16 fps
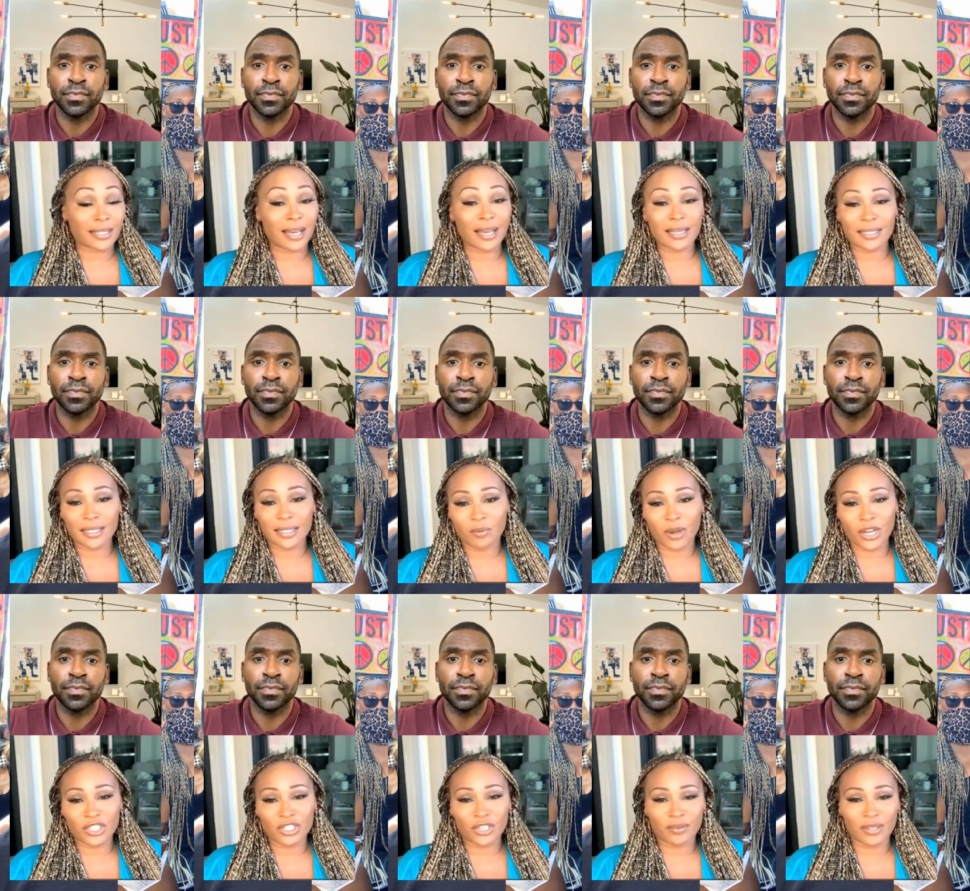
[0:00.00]
Speaker 1: honestly,
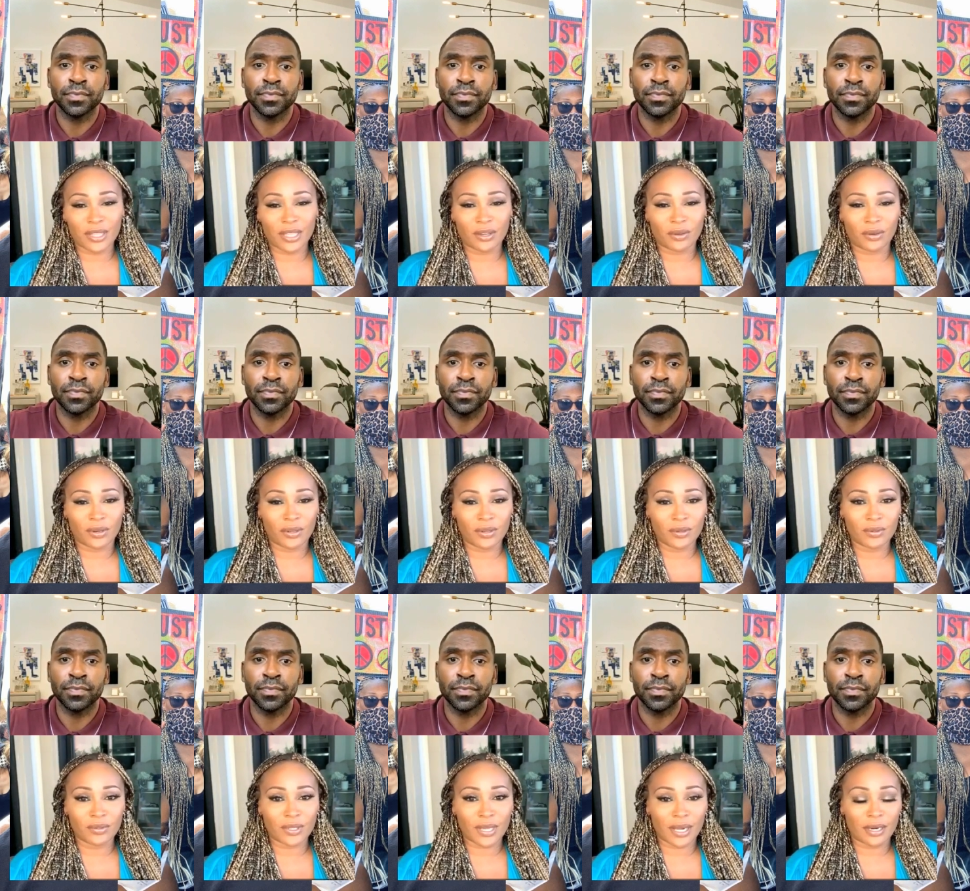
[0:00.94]
watching everything on the
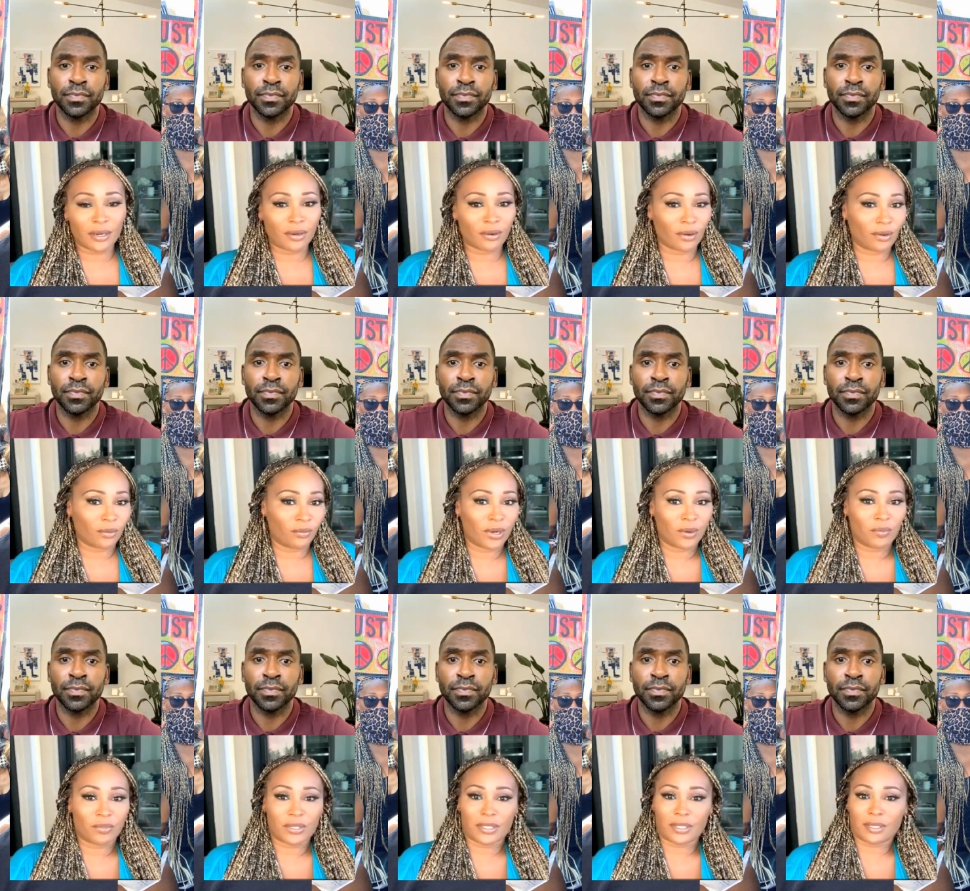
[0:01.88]
news, I didn't know
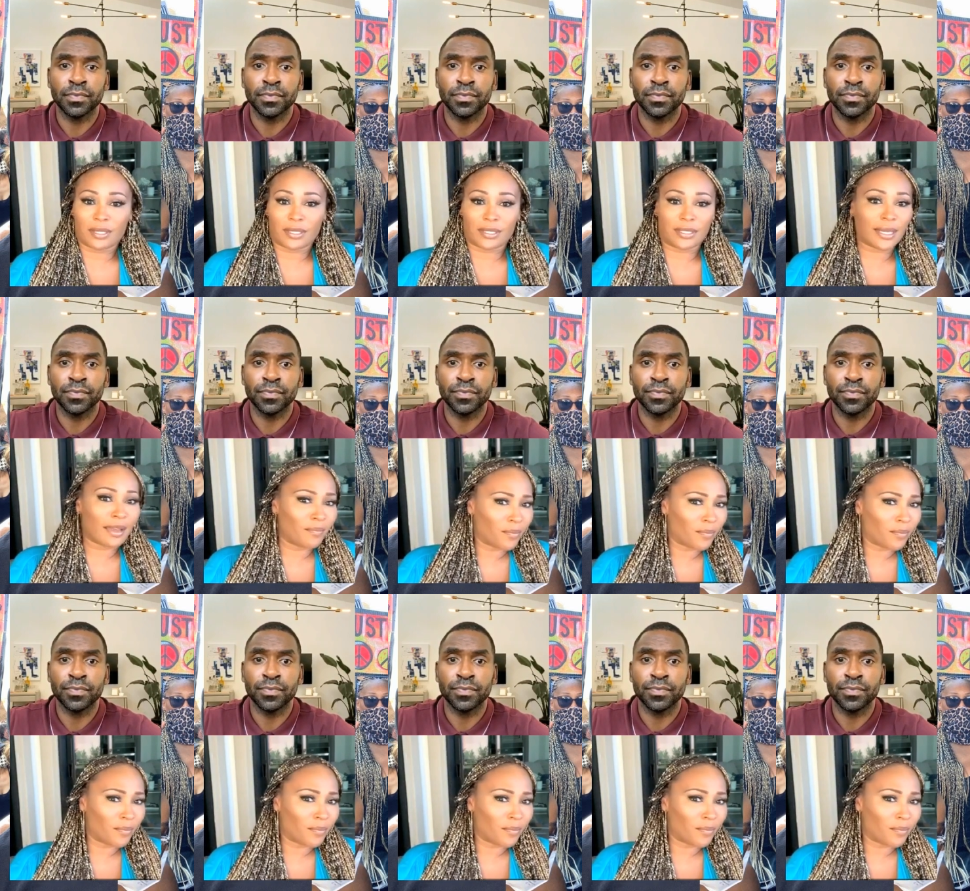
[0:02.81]
what was a safe